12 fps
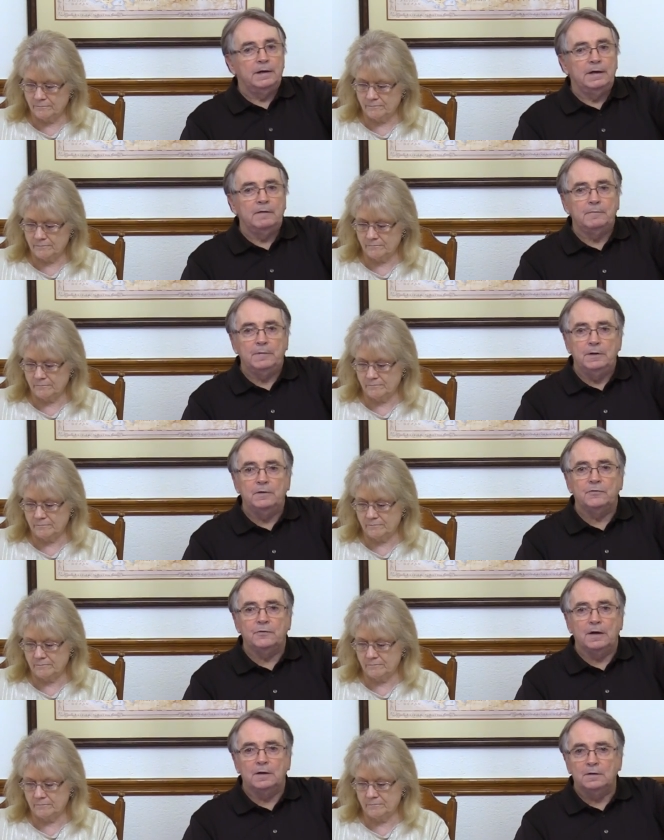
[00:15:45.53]
Speaker 1: didn't give him, he didn't
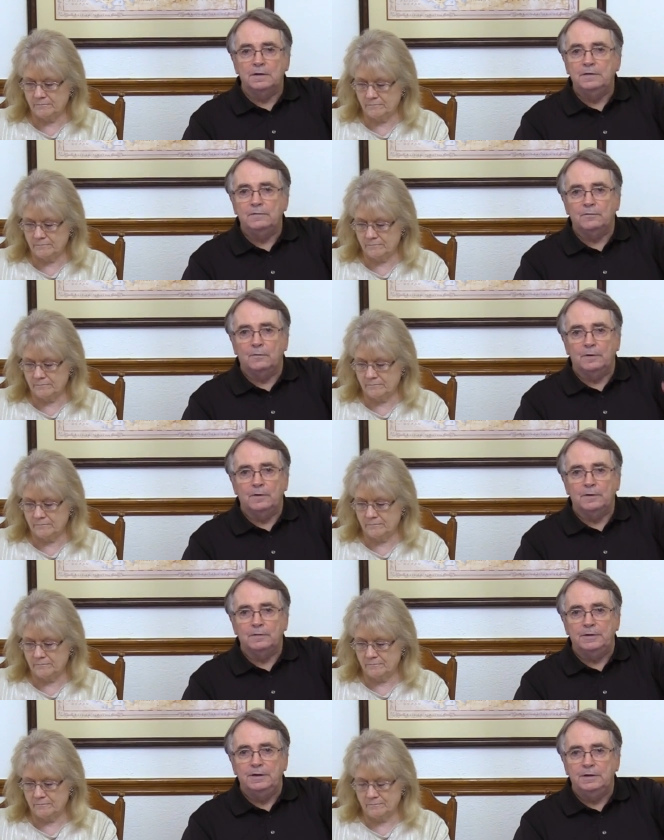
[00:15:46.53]
sign a lease or
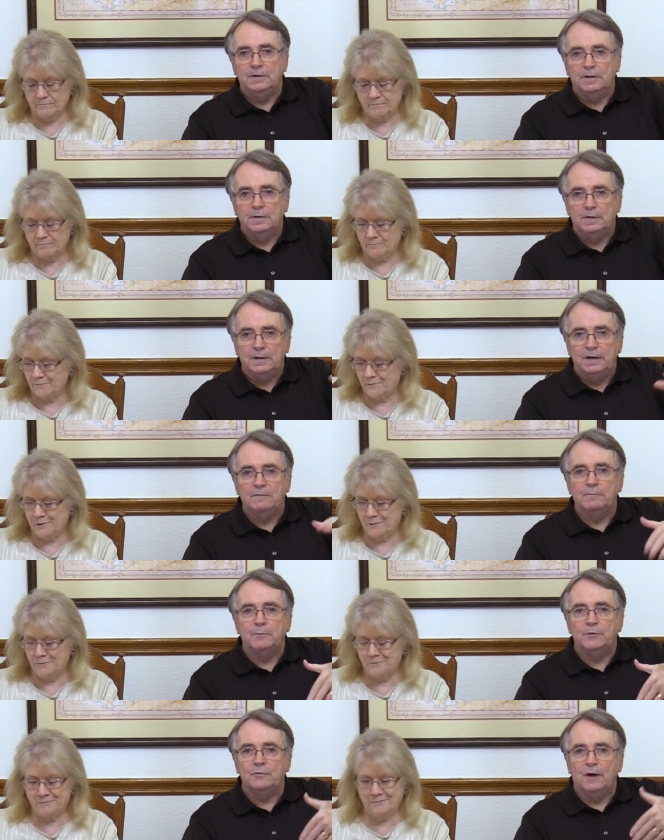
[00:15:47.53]
a deed and give
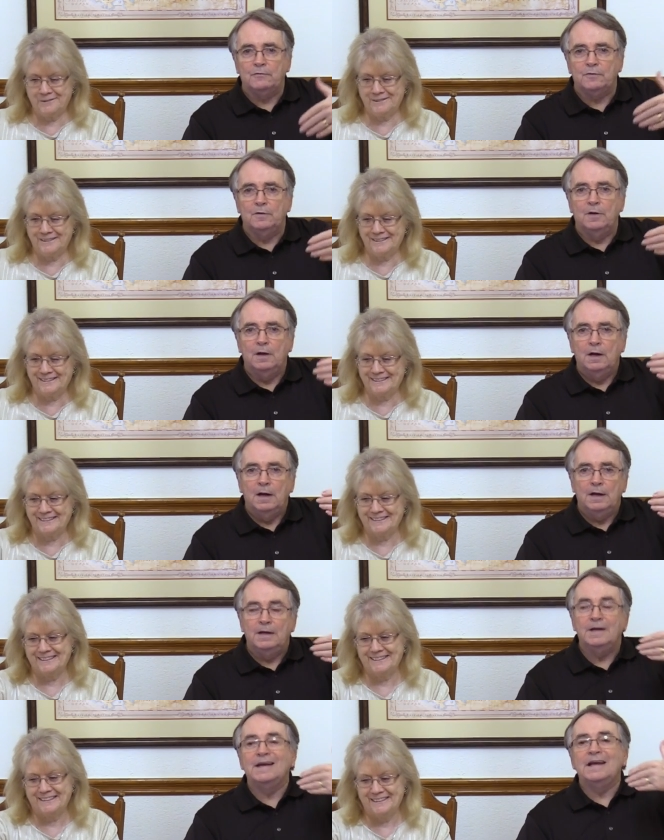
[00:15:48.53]
him possession.
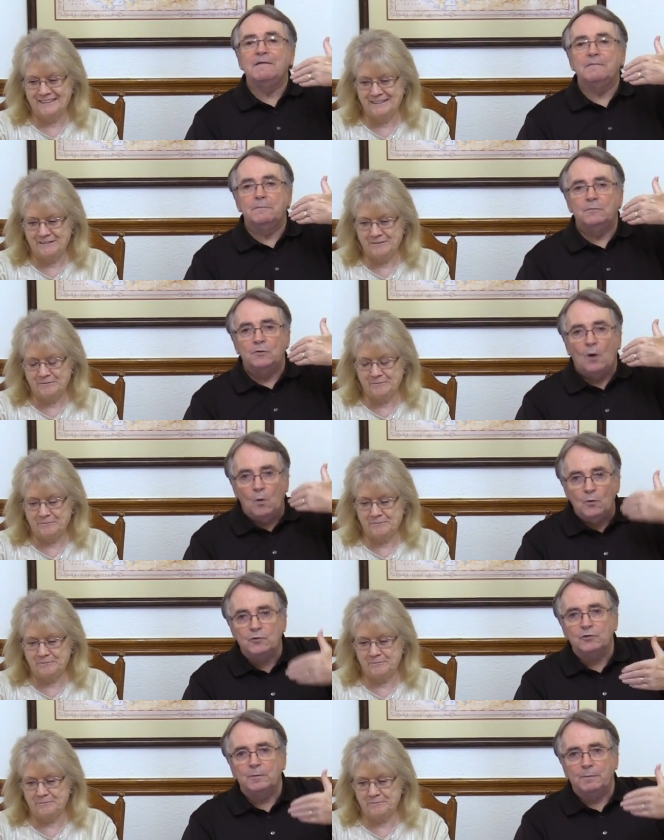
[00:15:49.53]
He didn't give him
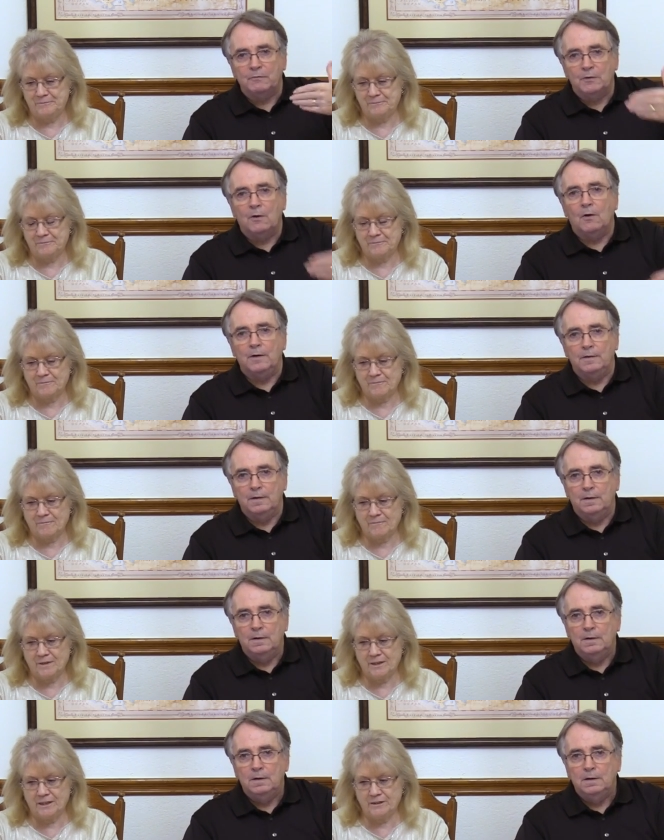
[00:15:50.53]
ownership of the garden.
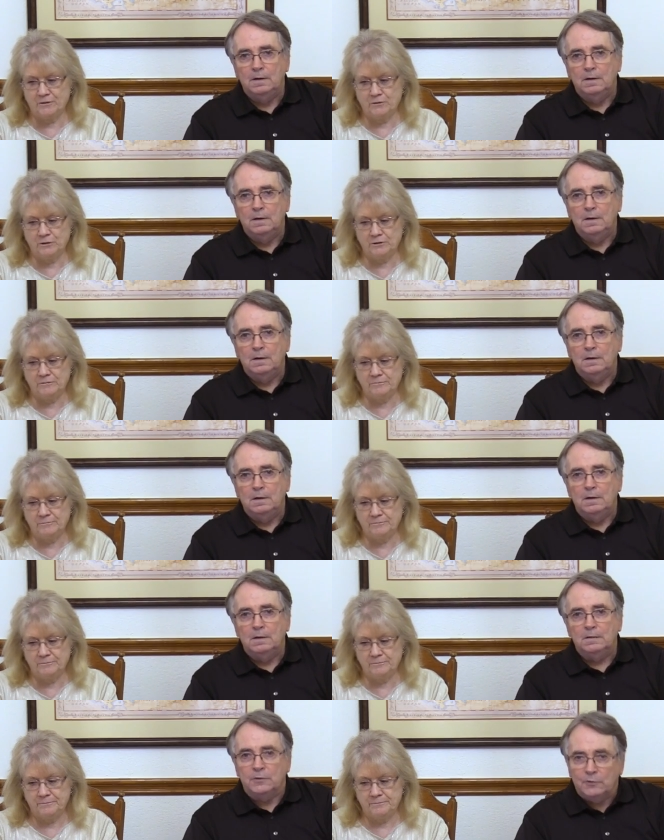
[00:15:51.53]
Speaker 2: Not at all.
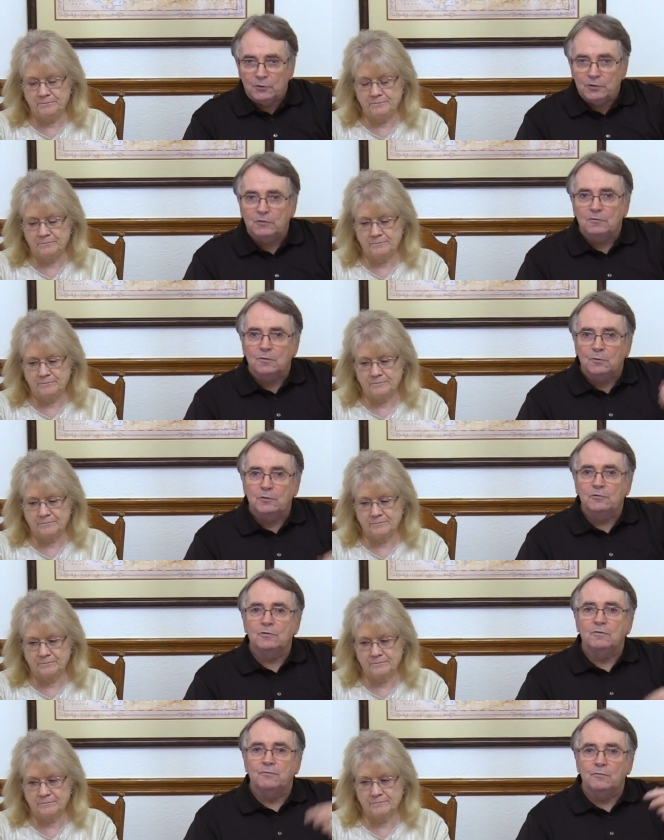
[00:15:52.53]
Speaker 1: The earth is the Lord's
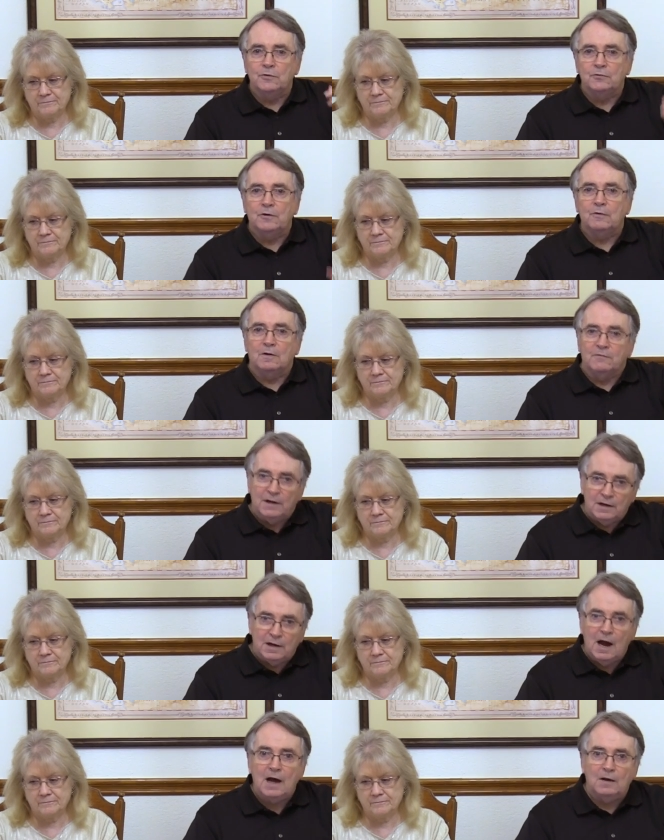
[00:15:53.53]
and the fullness thereof.
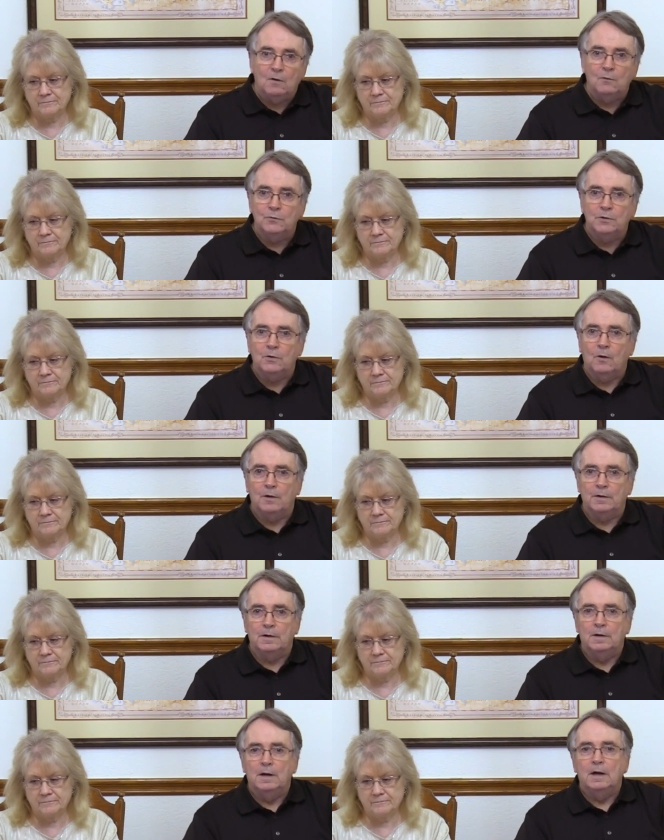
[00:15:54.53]
God owned the
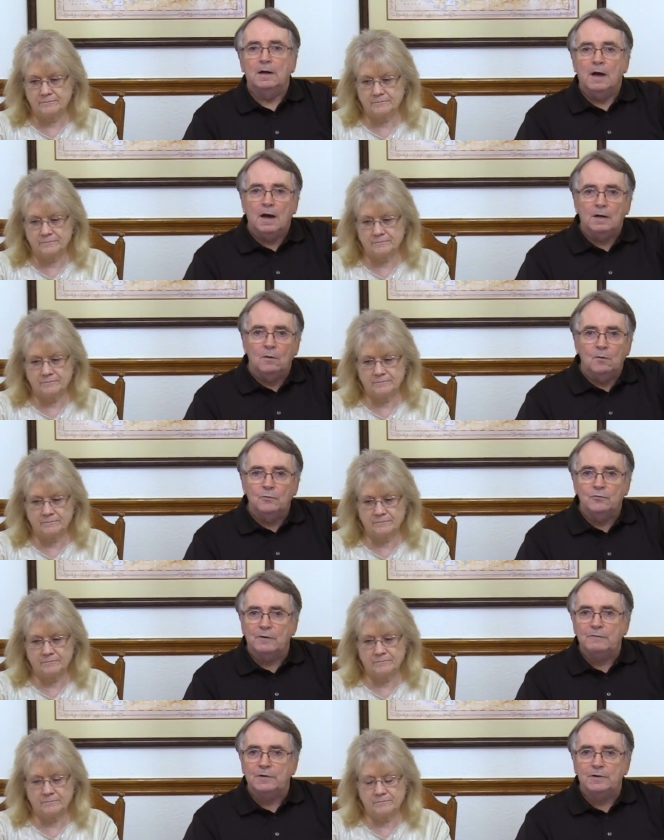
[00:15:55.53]
garden. God owns
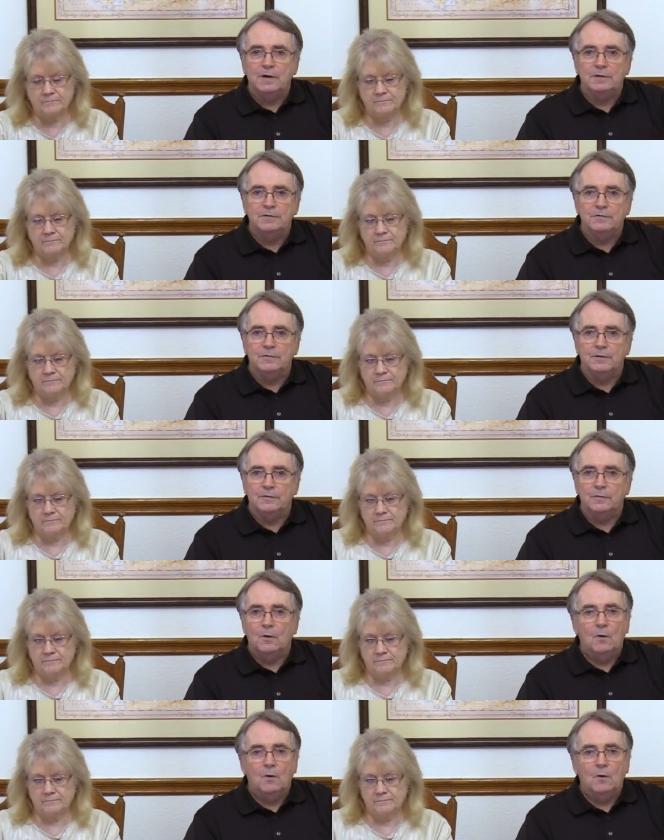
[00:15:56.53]
everything on this earth,